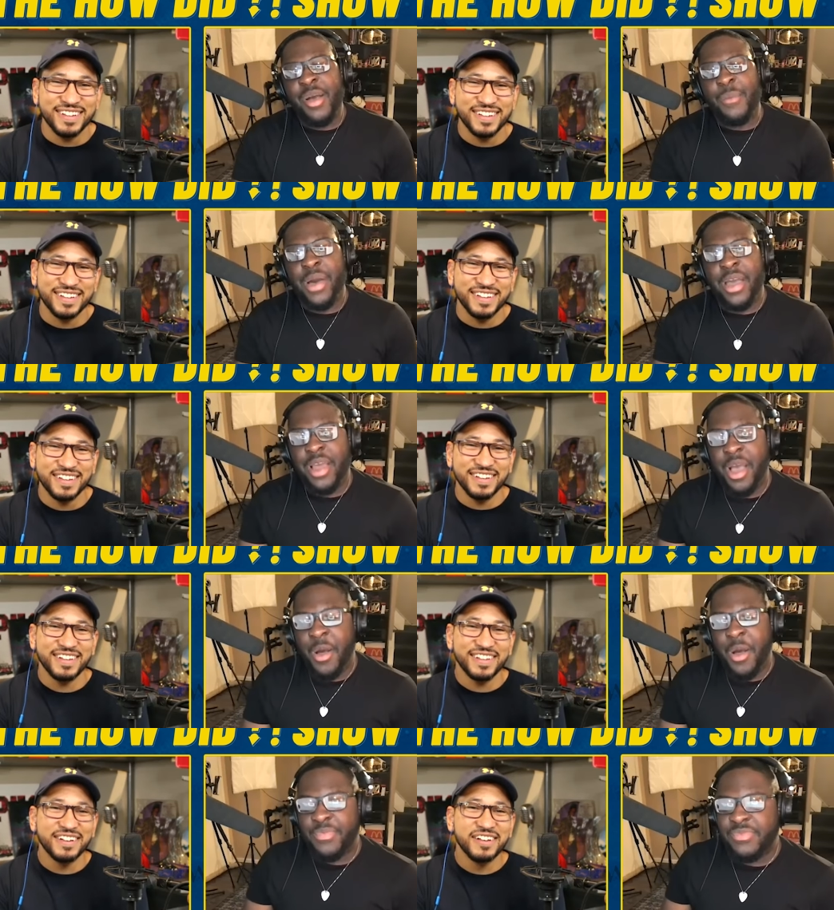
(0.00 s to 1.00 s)
Speaker 1: But
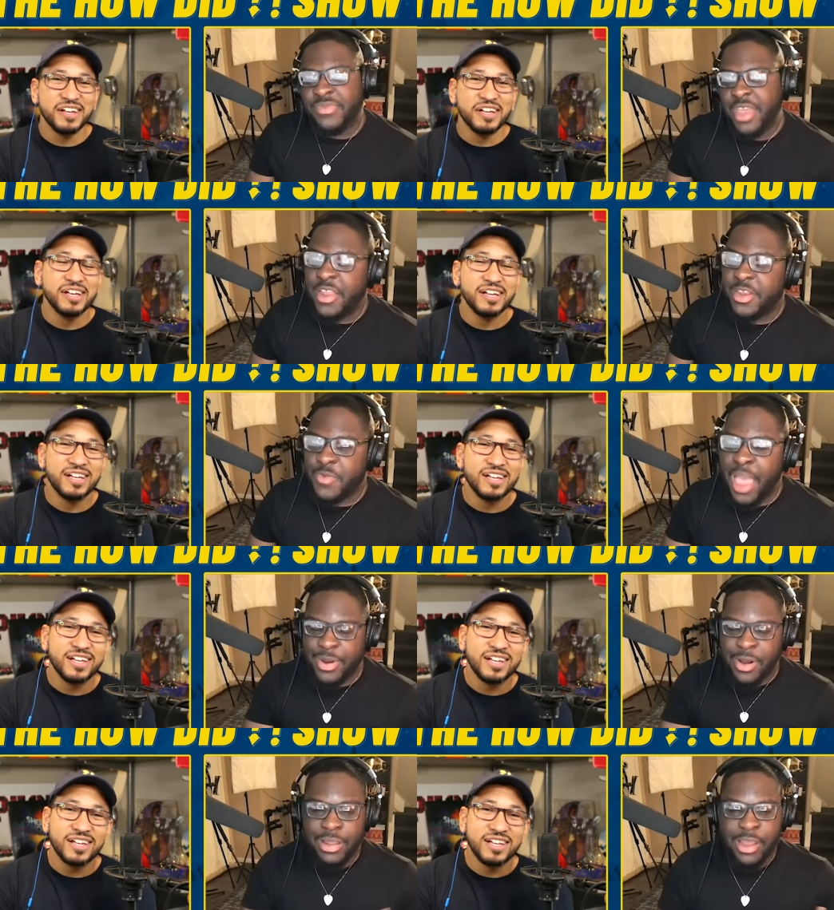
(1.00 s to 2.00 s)
um, to to wrap
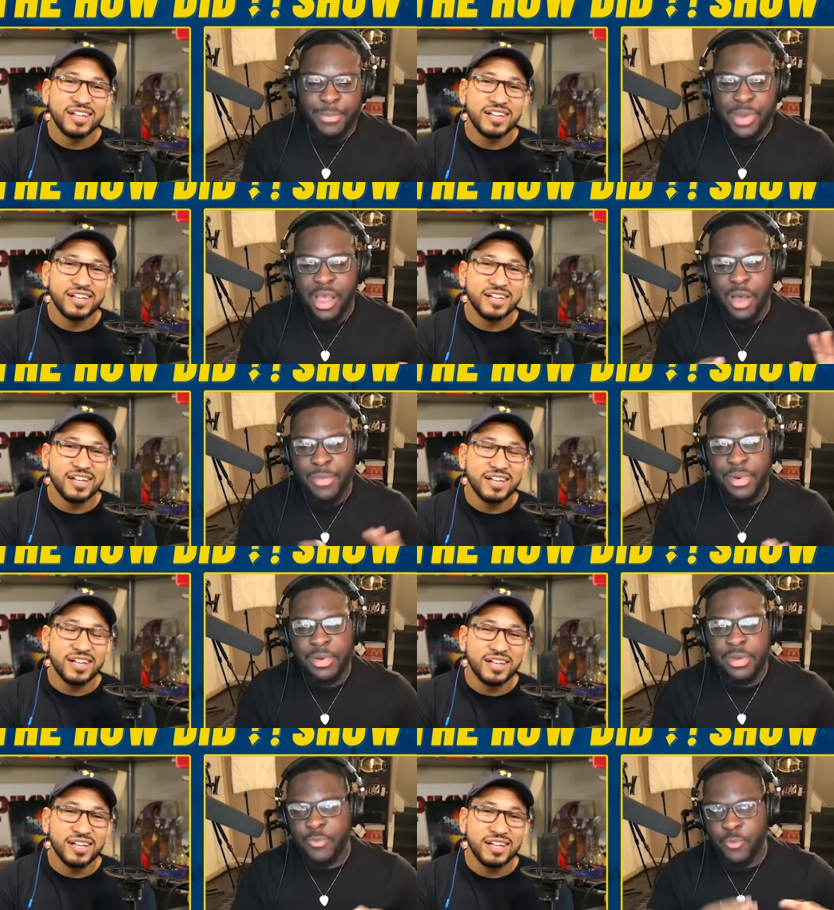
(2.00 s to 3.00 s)
it all up, um,
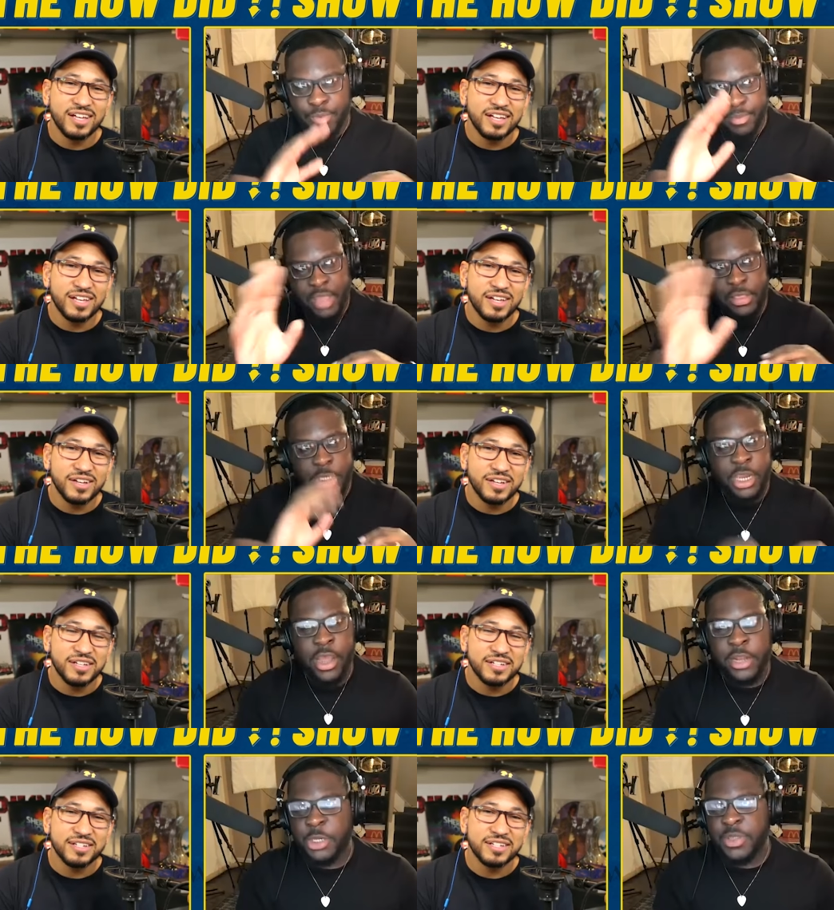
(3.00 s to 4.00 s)
met the
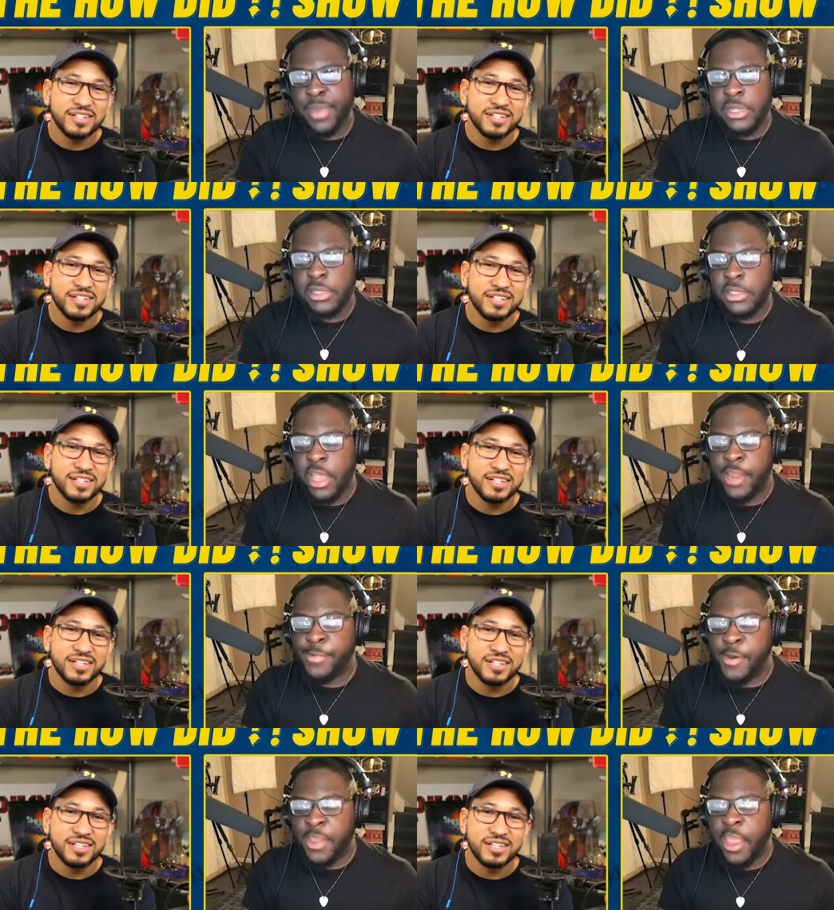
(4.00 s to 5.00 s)
judge. They basically said,
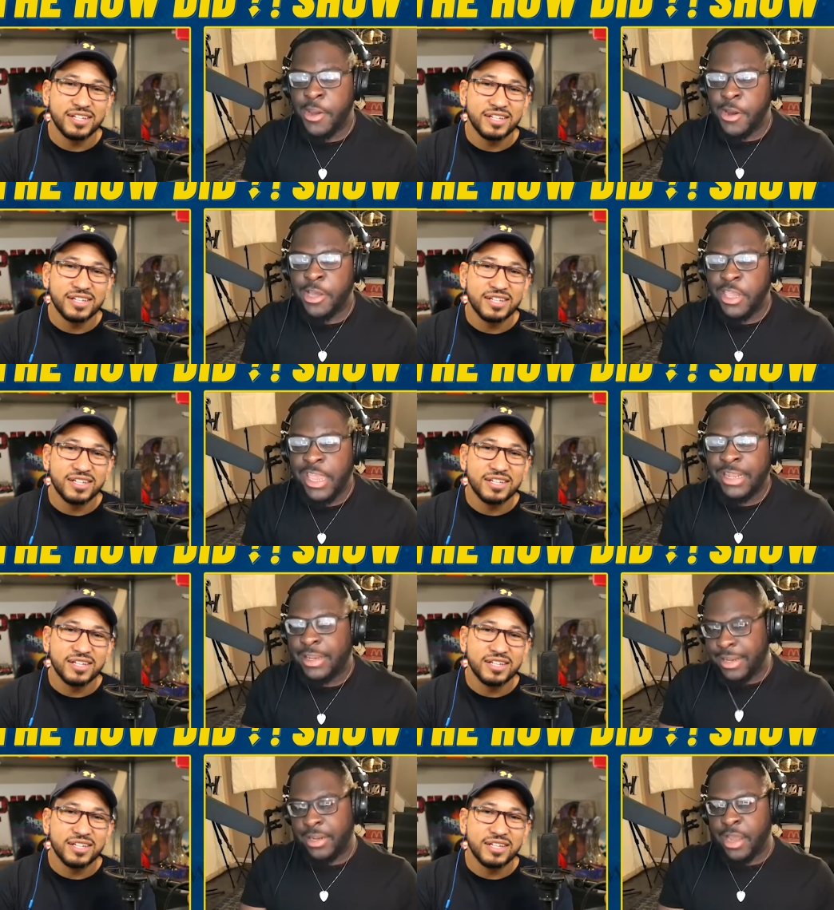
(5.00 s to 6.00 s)
okay, you're a good kid that
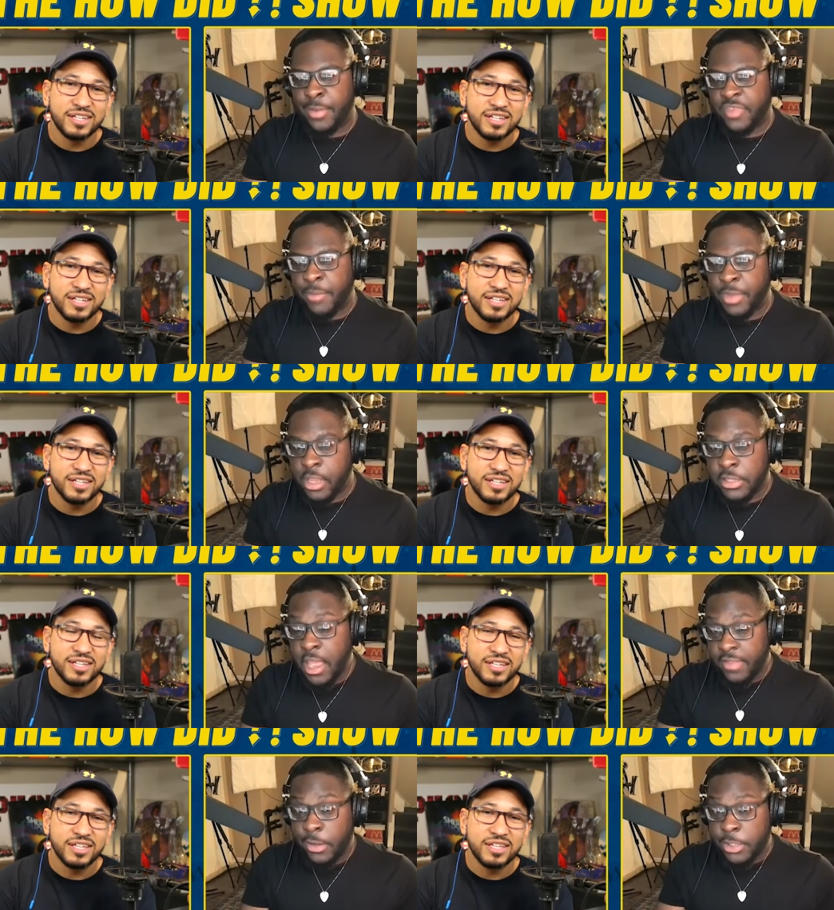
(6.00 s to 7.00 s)
did a dumb thing, because
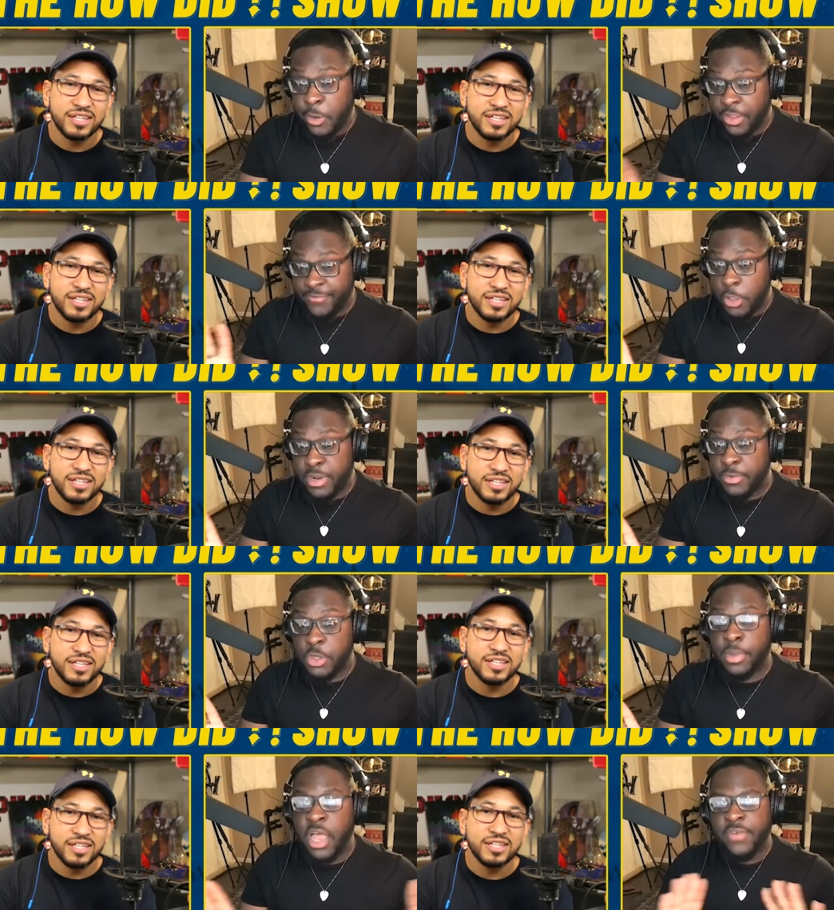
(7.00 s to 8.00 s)
that was literally the first bit of
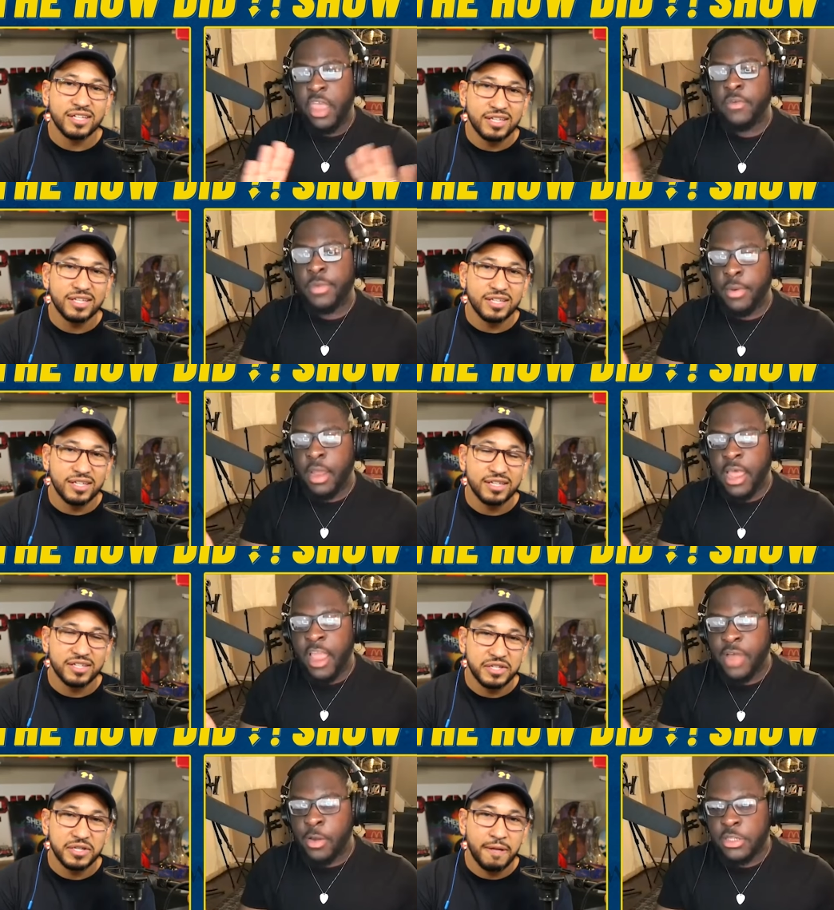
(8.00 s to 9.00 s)
trouble I've ever been in my
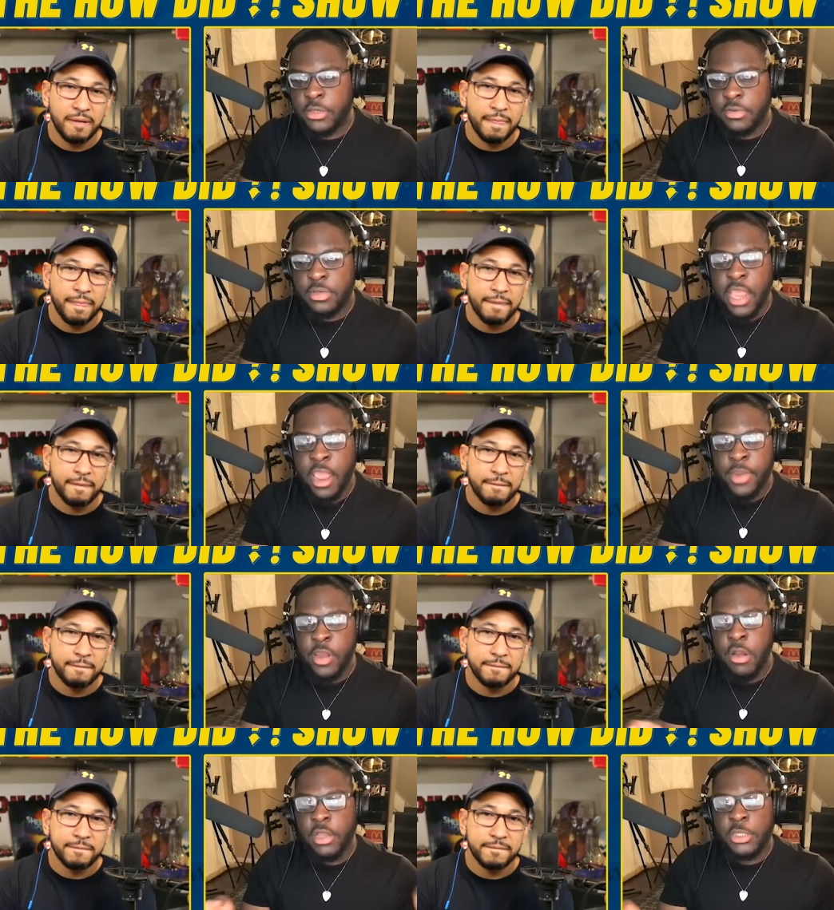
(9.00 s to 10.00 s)
life. I was damn
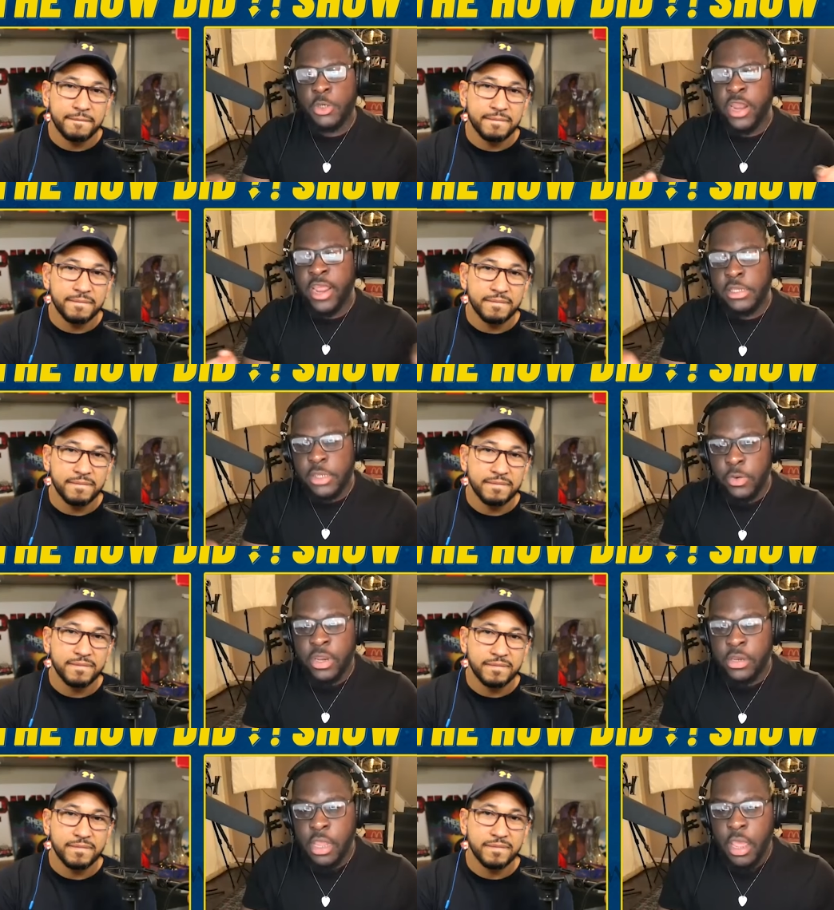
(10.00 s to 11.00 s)
near a straight A
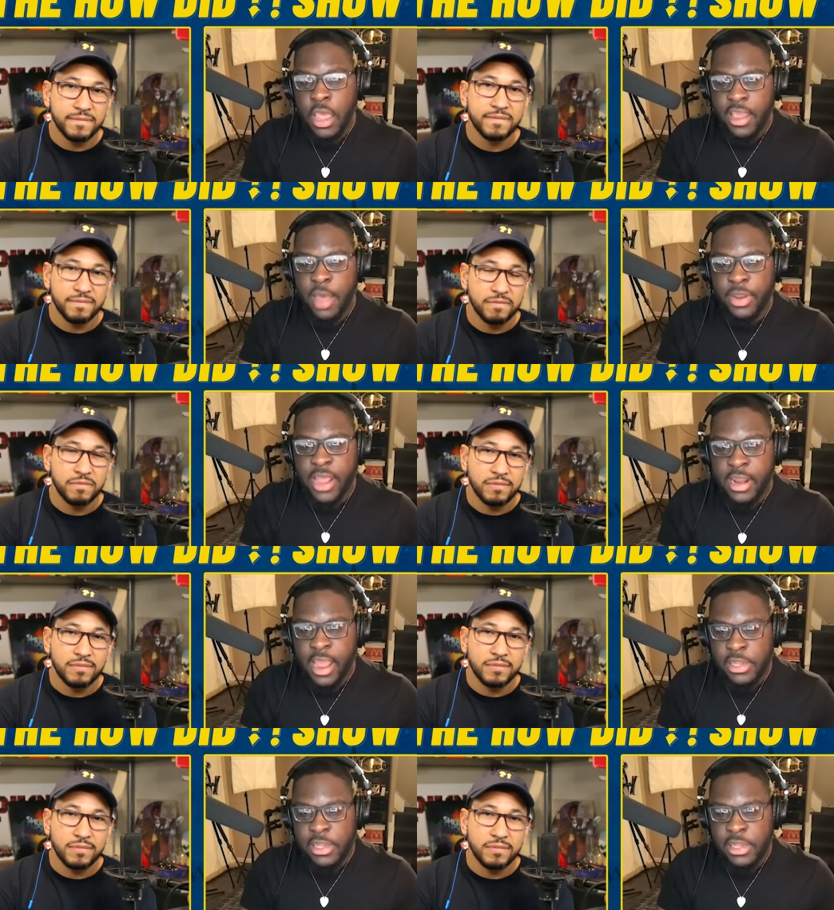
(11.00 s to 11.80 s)
student coming out of high